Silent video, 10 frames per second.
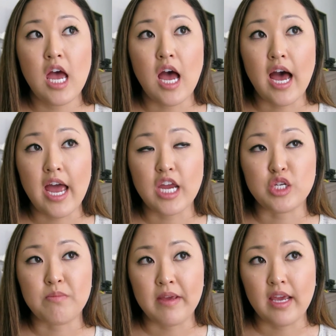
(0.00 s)
I
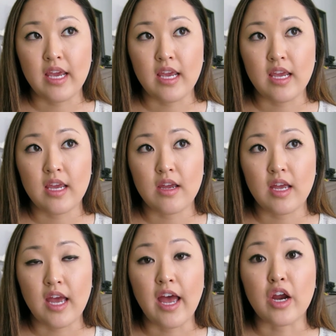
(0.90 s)
should be
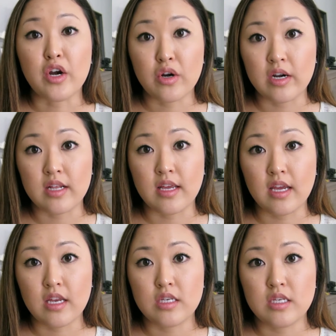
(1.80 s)
at
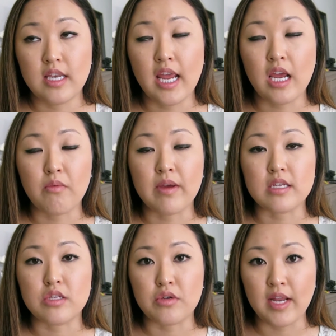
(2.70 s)
currently 8
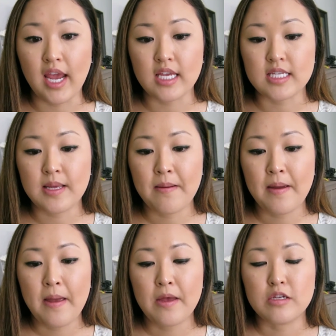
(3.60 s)
weeks 2 days.
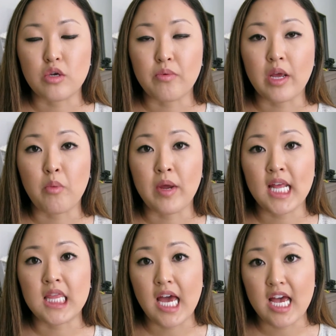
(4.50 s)
So when I went
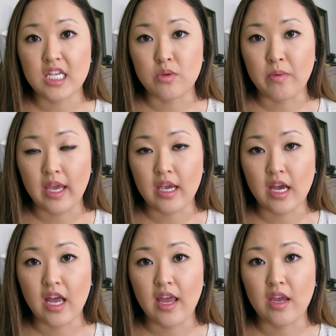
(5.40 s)
in last week,
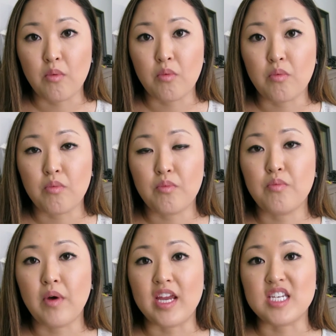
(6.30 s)
I
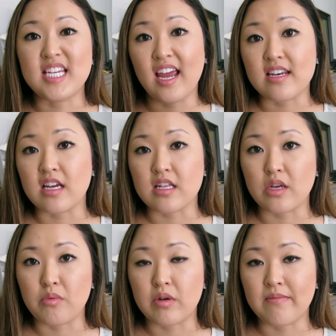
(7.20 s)
technically
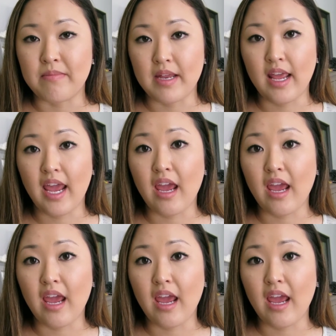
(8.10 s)
would have been